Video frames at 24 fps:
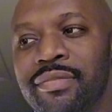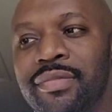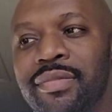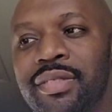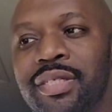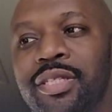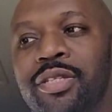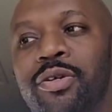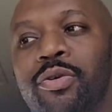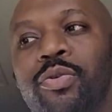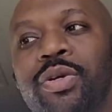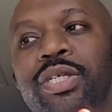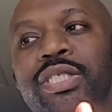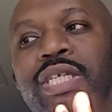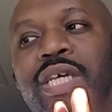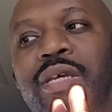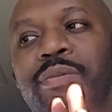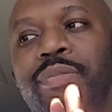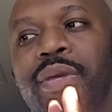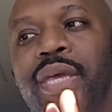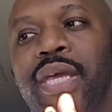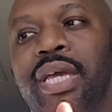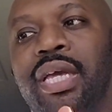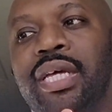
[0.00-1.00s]
The risky
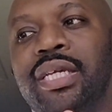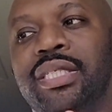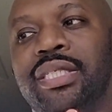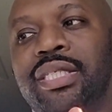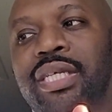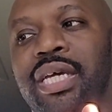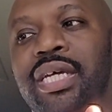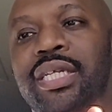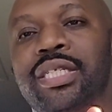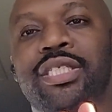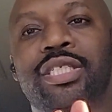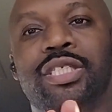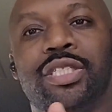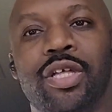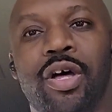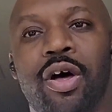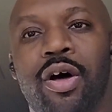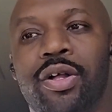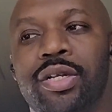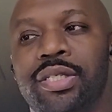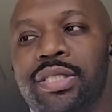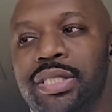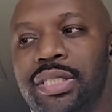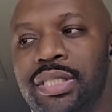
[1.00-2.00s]
being intense
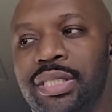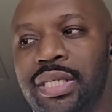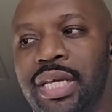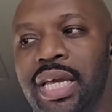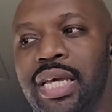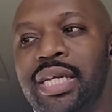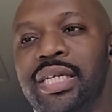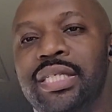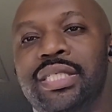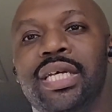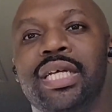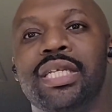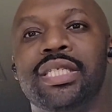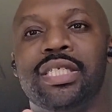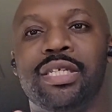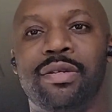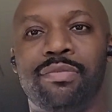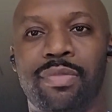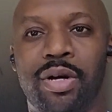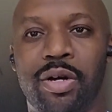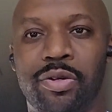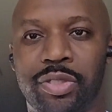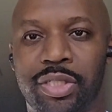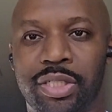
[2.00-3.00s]
thoughts and intense
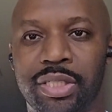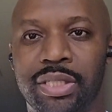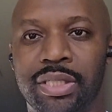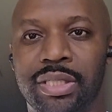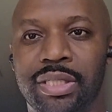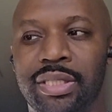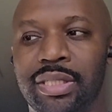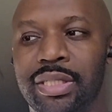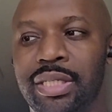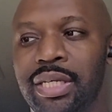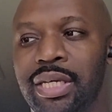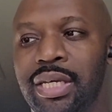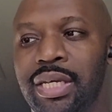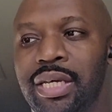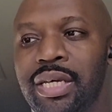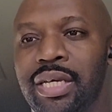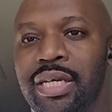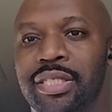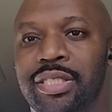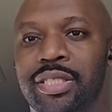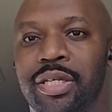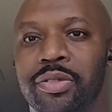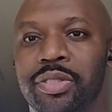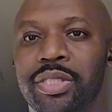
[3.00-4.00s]
emotions.
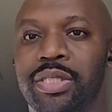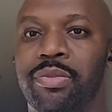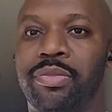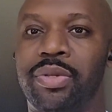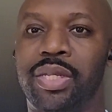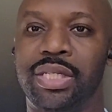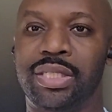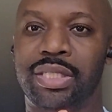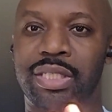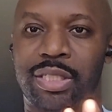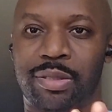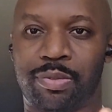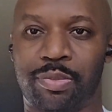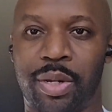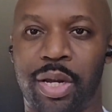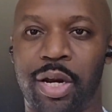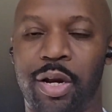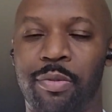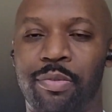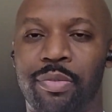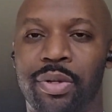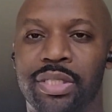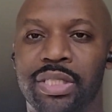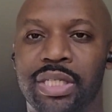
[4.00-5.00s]
So some of these
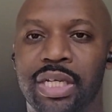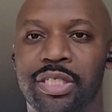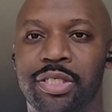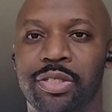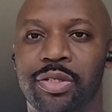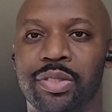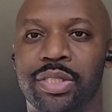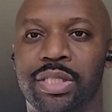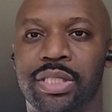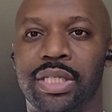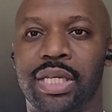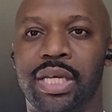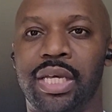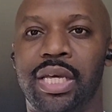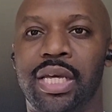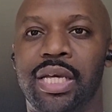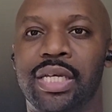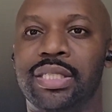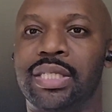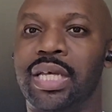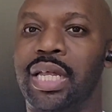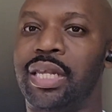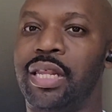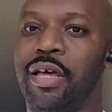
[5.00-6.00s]
experiments that you'll see
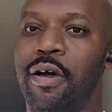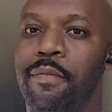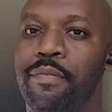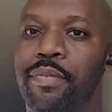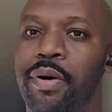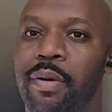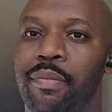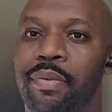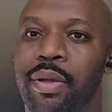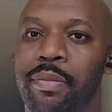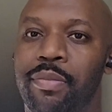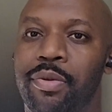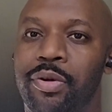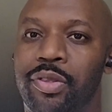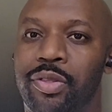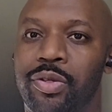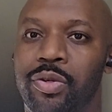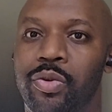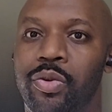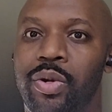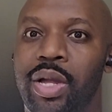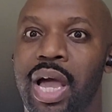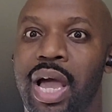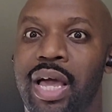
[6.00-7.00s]
is that they'll put people
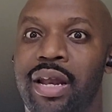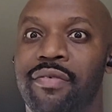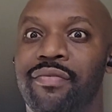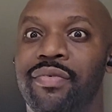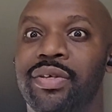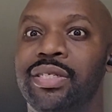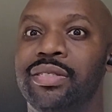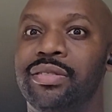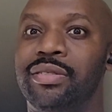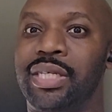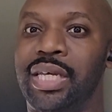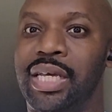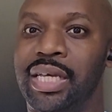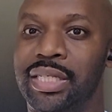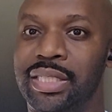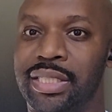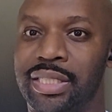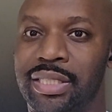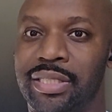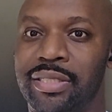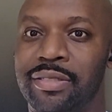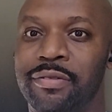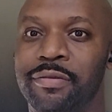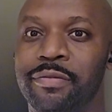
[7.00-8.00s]
through kind of
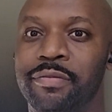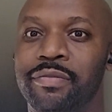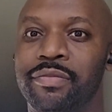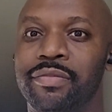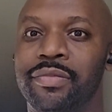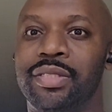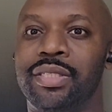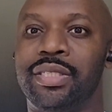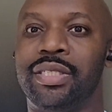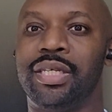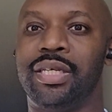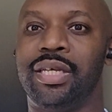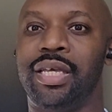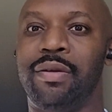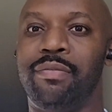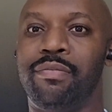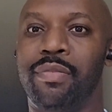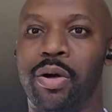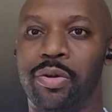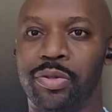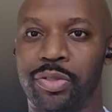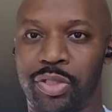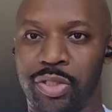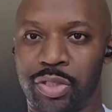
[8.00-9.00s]
intense
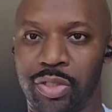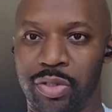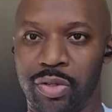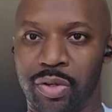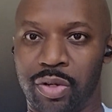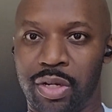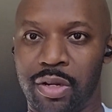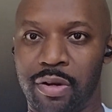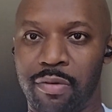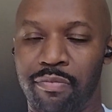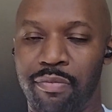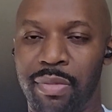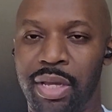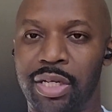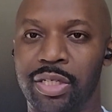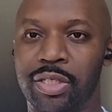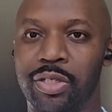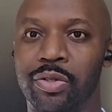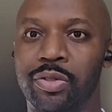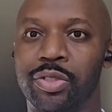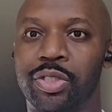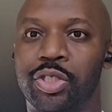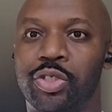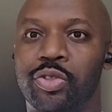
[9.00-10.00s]
emotional and
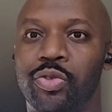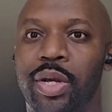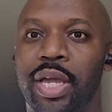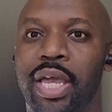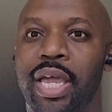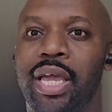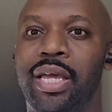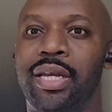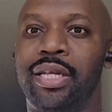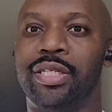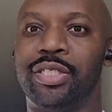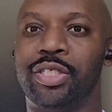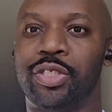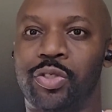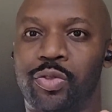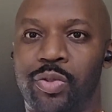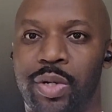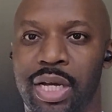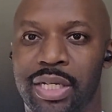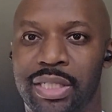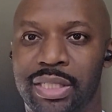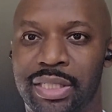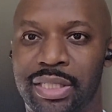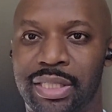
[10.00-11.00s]
mental strain and
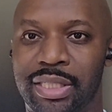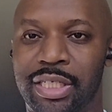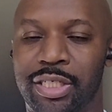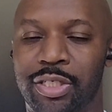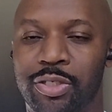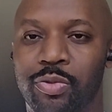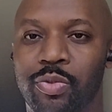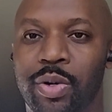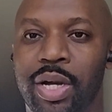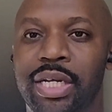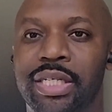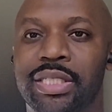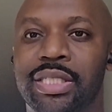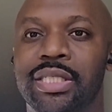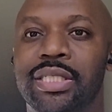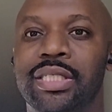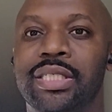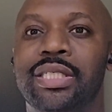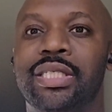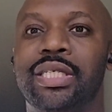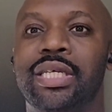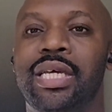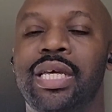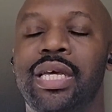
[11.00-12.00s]
stress and
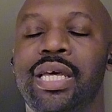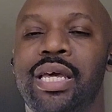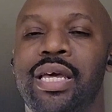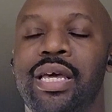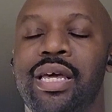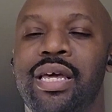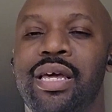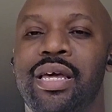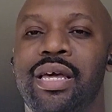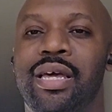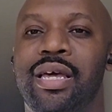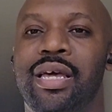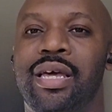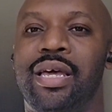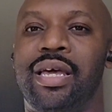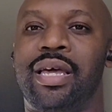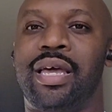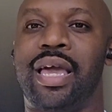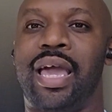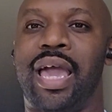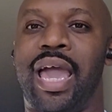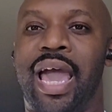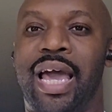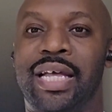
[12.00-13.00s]
situations
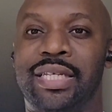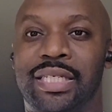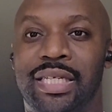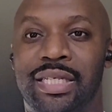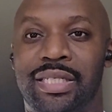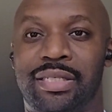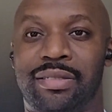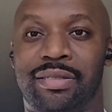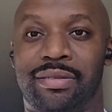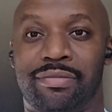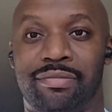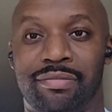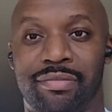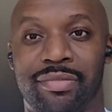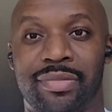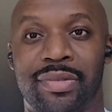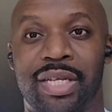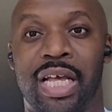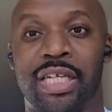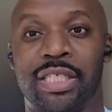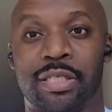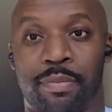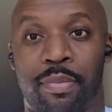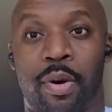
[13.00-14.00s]

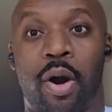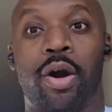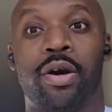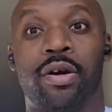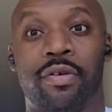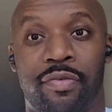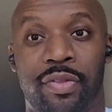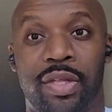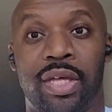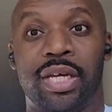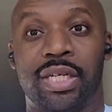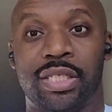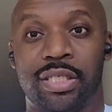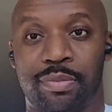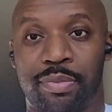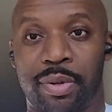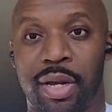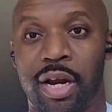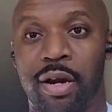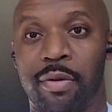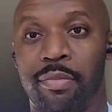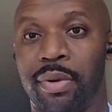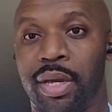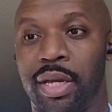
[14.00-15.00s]
as part of the
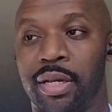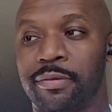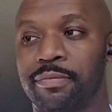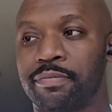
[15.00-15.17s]
experiment.